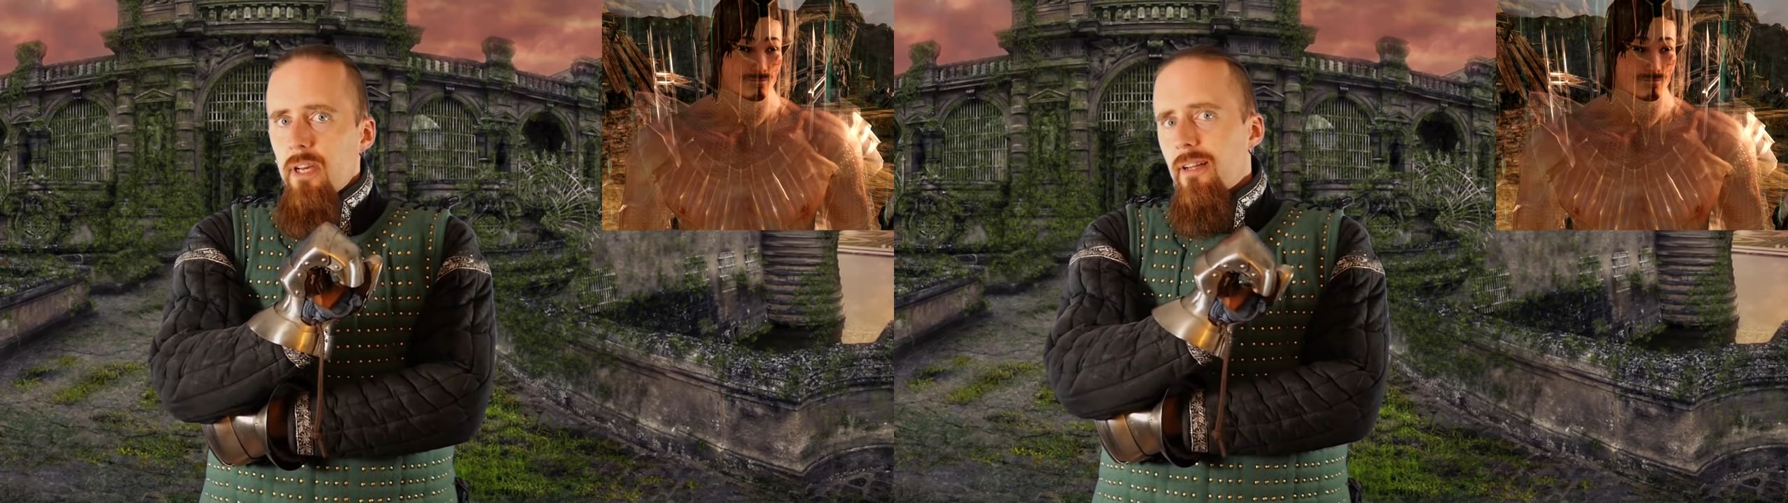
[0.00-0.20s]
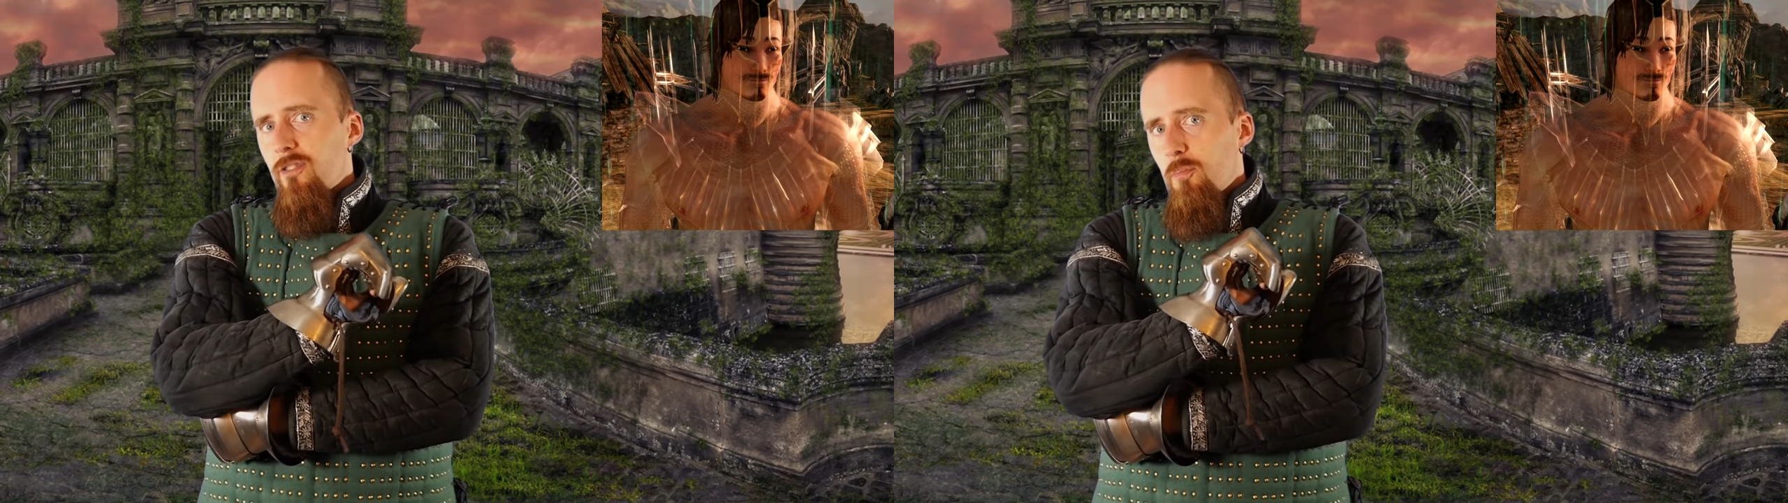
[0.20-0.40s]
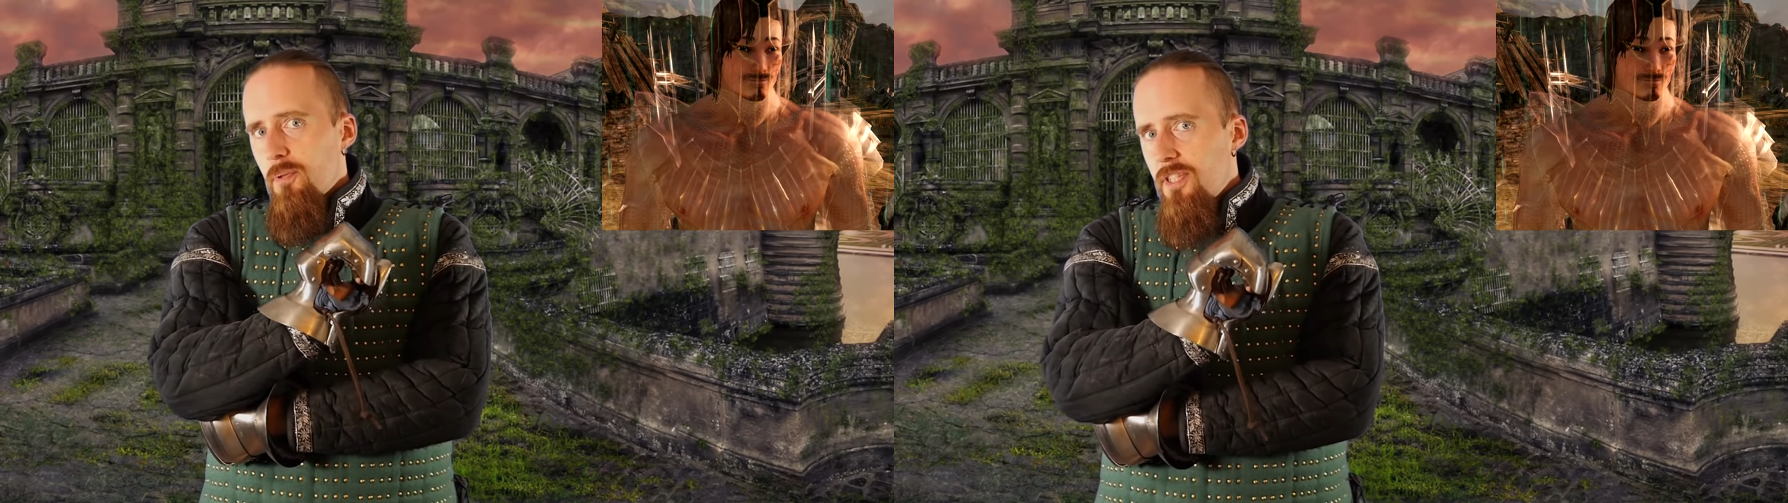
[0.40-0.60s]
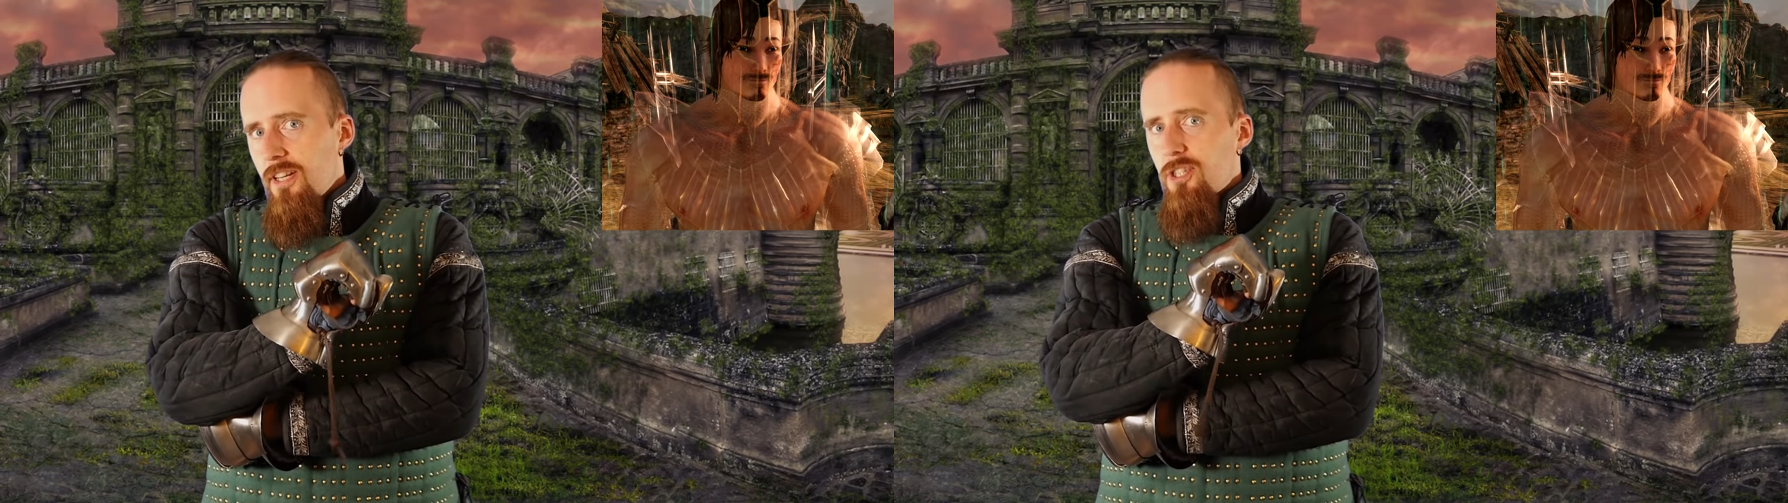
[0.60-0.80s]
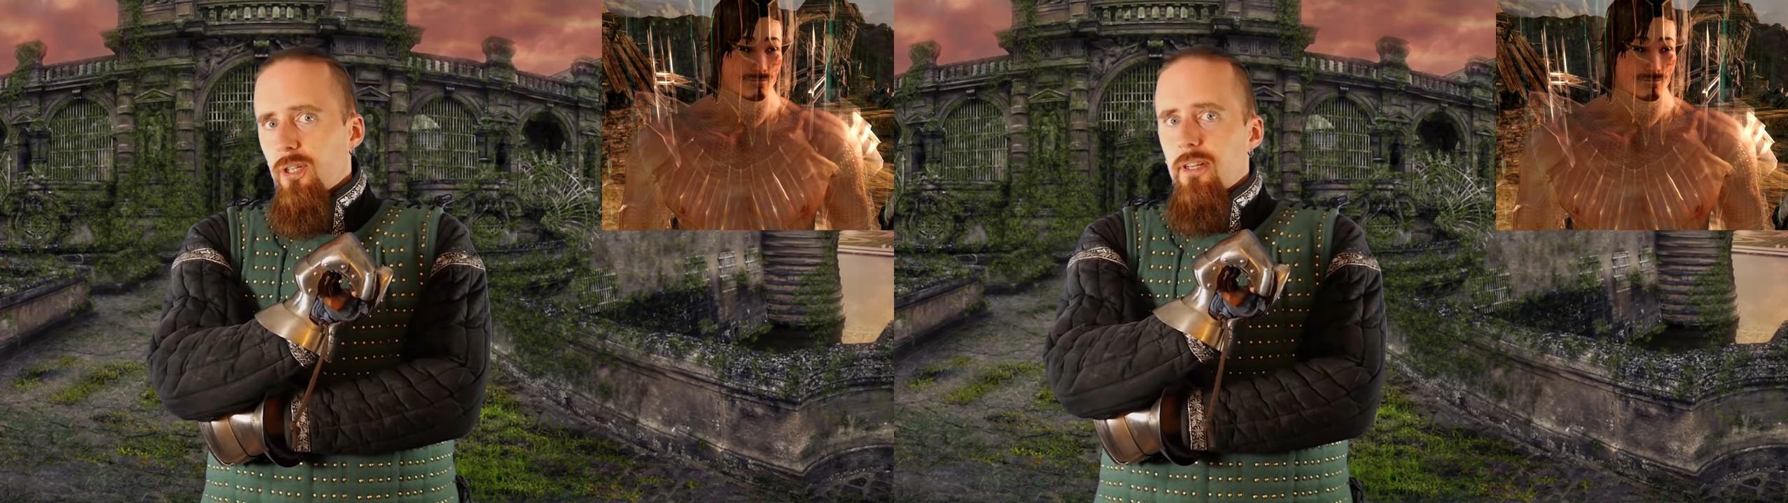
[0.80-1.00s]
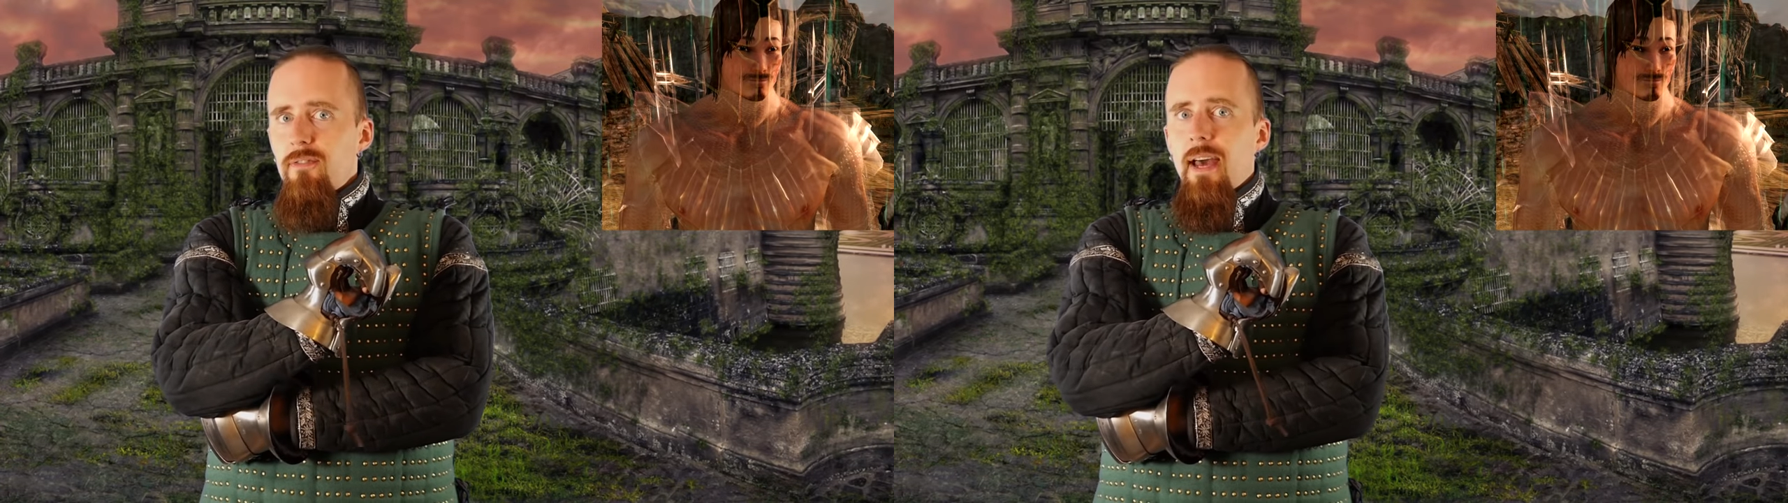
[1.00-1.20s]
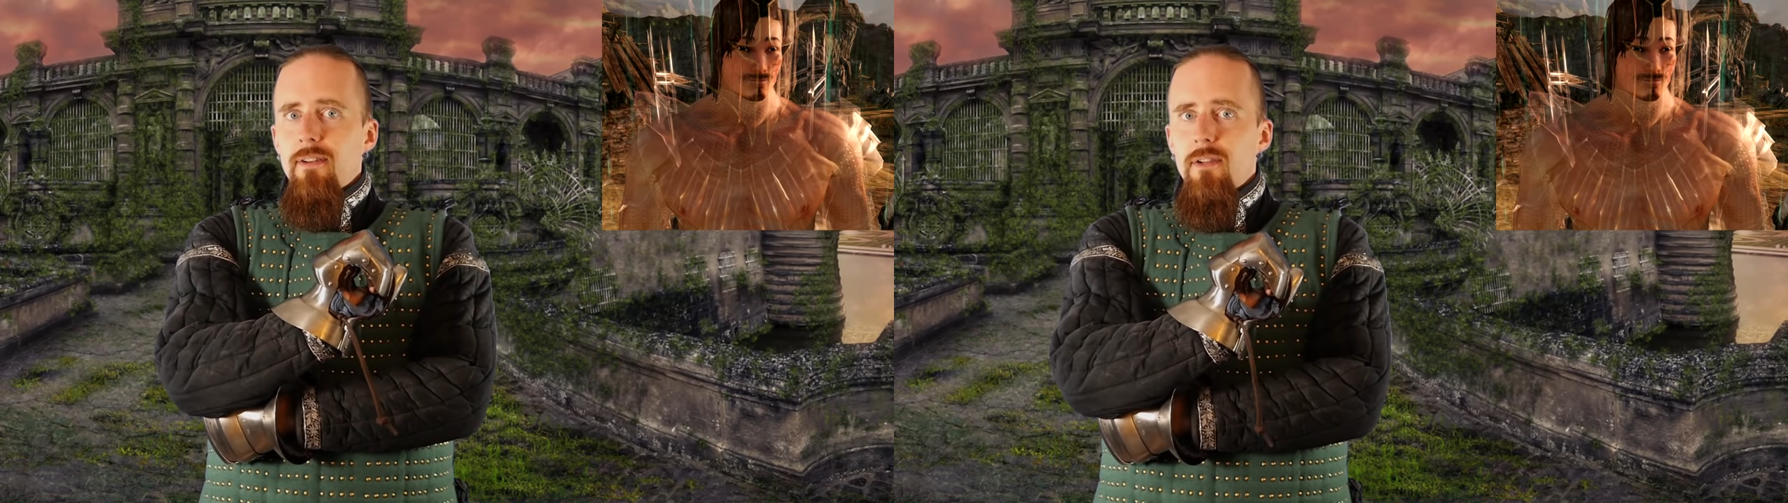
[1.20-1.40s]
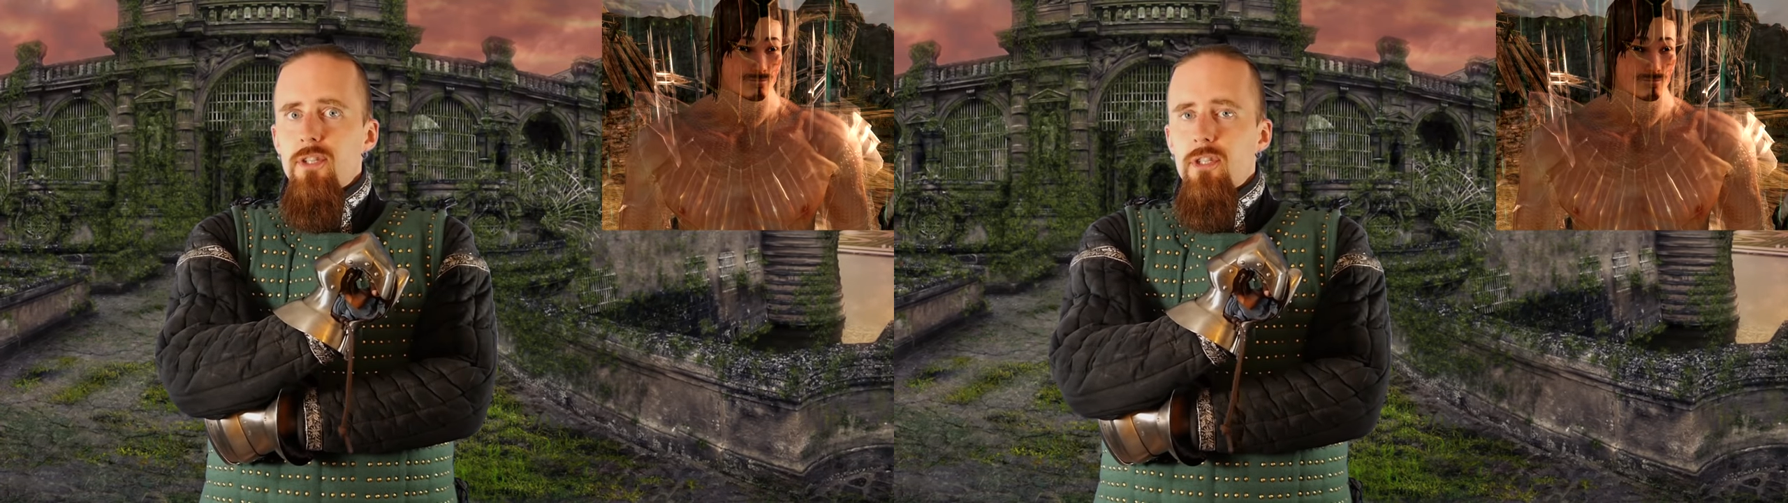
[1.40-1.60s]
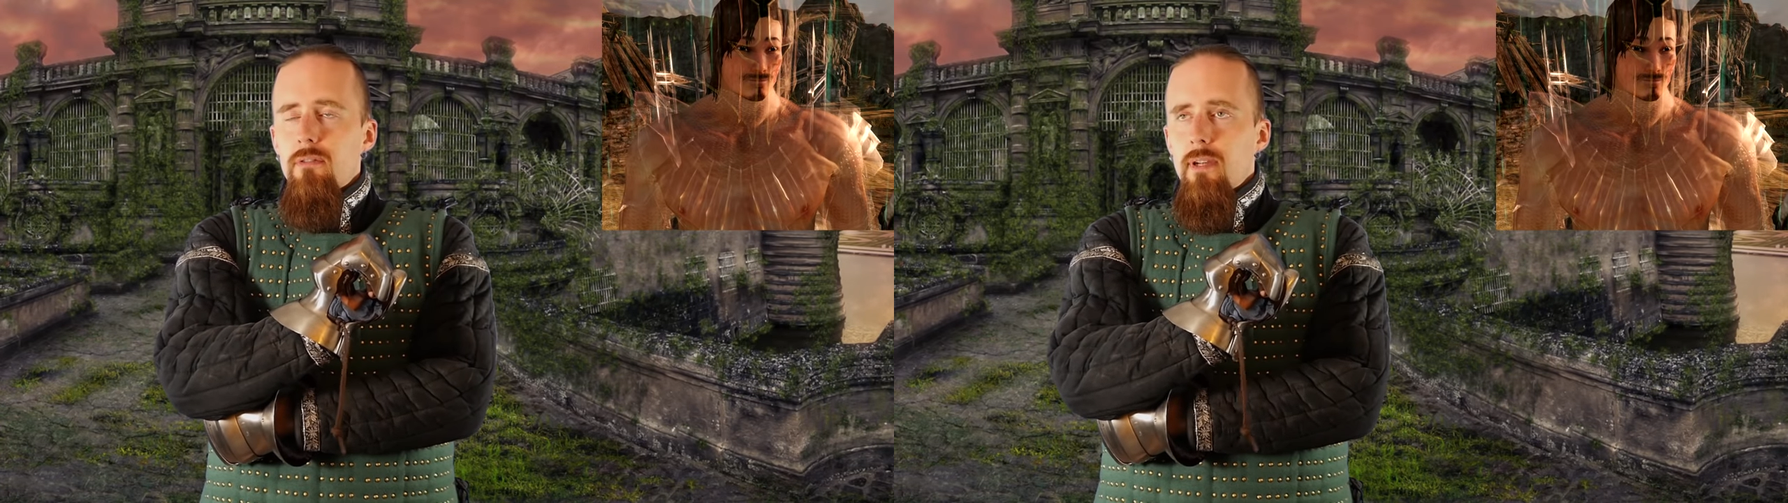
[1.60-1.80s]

that's a potential advantage,